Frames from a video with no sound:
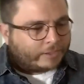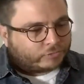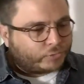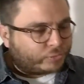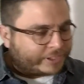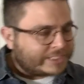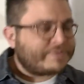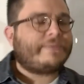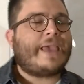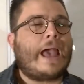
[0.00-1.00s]
Two things
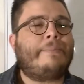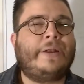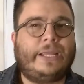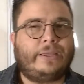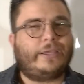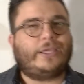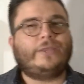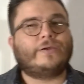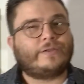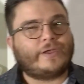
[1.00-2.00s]
may be happening:
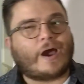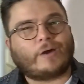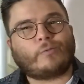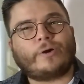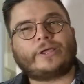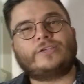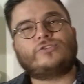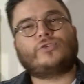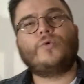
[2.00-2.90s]
either the artwork is